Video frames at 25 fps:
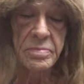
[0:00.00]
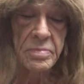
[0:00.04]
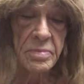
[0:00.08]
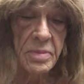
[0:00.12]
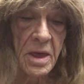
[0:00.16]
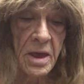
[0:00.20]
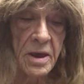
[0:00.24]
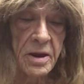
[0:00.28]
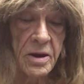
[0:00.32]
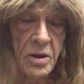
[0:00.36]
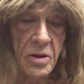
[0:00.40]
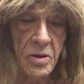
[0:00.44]

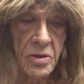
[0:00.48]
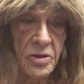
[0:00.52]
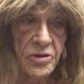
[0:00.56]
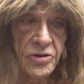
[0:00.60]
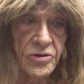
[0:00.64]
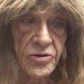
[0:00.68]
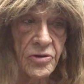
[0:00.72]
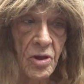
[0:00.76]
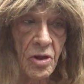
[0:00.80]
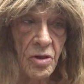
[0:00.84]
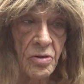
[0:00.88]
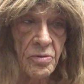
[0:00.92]
I know this
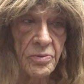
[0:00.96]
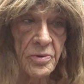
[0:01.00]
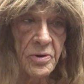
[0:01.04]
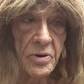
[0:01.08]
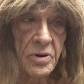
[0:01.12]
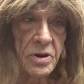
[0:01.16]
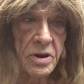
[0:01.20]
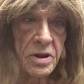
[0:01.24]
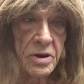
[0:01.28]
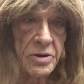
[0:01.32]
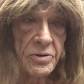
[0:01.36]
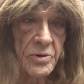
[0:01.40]
is all
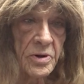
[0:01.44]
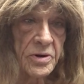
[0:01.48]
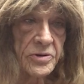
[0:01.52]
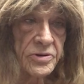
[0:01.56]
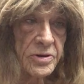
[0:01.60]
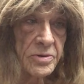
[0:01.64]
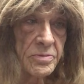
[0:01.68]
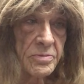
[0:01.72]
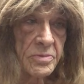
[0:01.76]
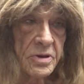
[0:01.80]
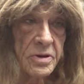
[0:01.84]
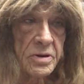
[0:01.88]
very
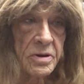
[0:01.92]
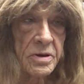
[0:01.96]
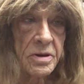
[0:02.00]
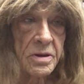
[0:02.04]
interesting, but